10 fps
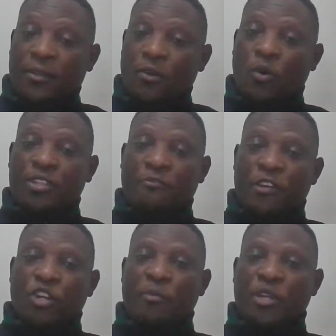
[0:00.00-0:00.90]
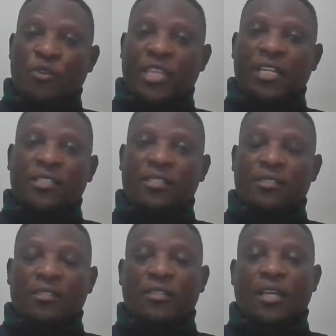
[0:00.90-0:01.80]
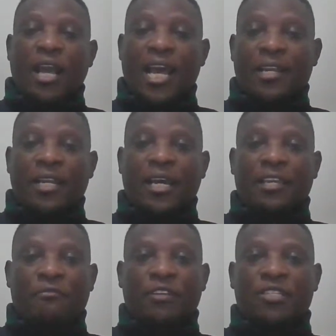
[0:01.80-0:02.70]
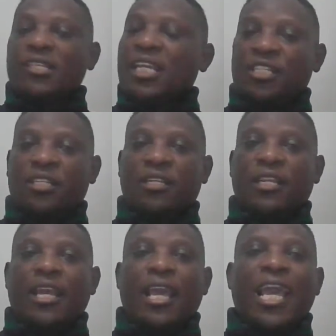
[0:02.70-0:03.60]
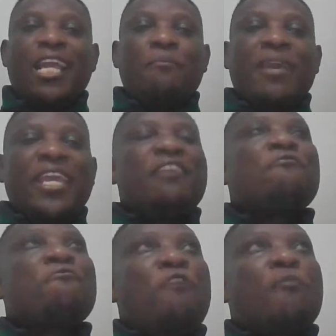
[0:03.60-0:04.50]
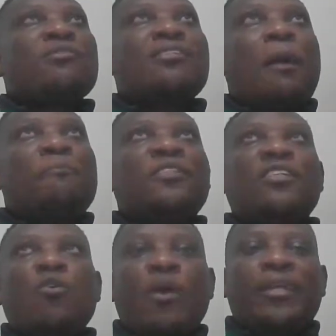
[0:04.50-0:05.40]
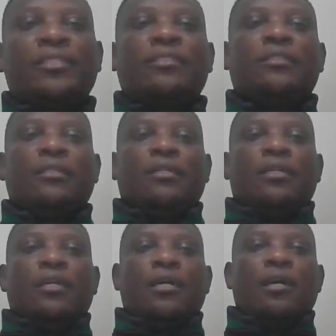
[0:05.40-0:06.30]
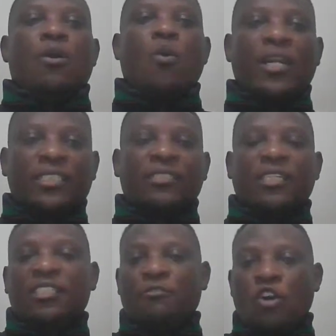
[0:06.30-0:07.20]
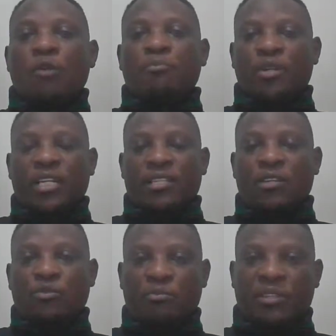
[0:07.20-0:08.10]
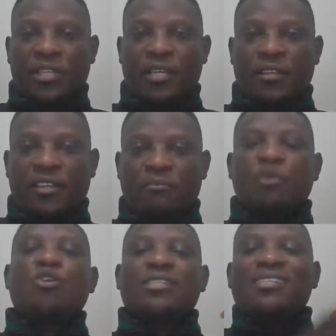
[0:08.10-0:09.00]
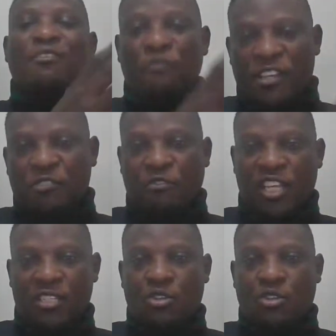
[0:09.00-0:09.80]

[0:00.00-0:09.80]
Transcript: or the phenomenon that is under investigation and may inform subsequent quantitative component that will be there, because that's the first phase.